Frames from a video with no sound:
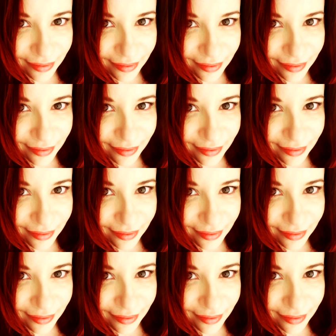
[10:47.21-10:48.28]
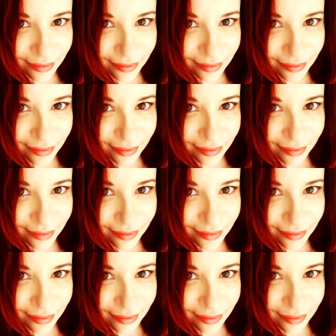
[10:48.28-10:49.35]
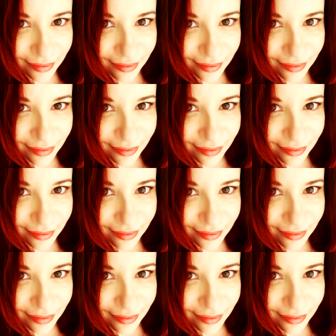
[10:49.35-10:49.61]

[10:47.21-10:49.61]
(no lip movement)